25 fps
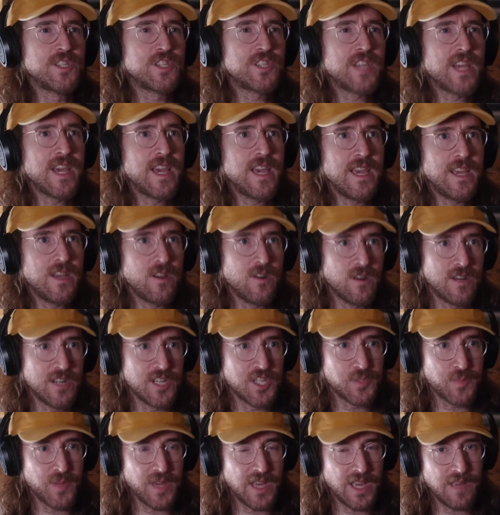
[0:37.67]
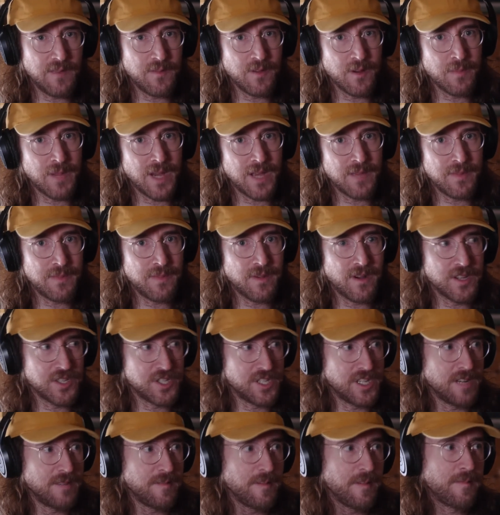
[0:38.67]
take on his behavior might be
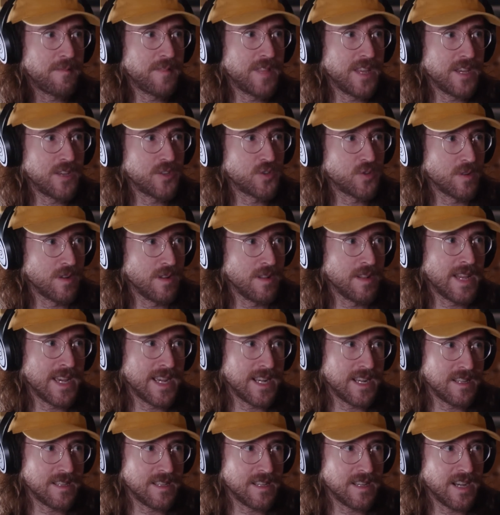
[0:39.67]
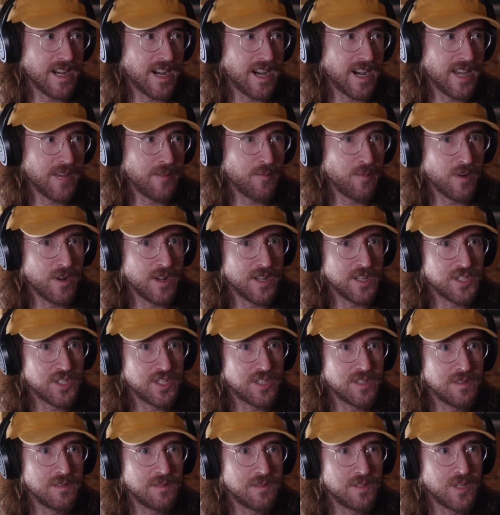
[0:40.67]
positive if they sort of like the guy,
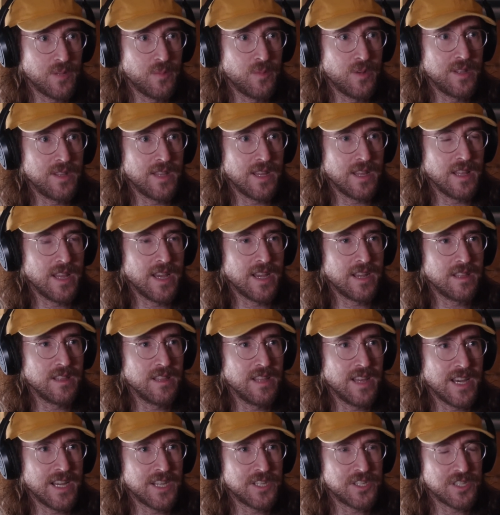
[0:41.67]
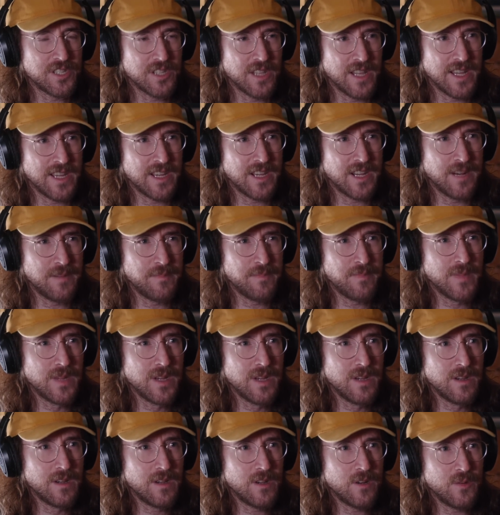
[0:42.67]
whereas if someone they like less, like
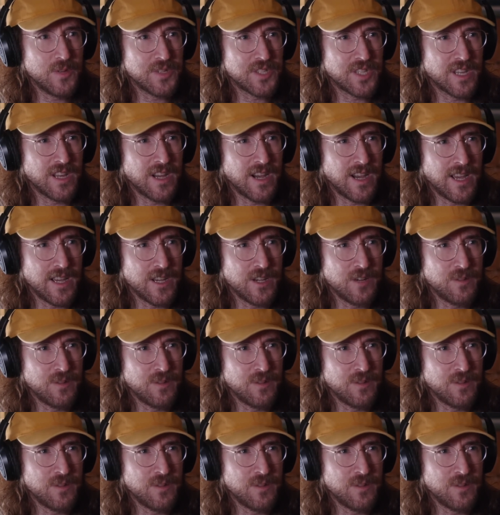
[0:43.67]
who was the guy who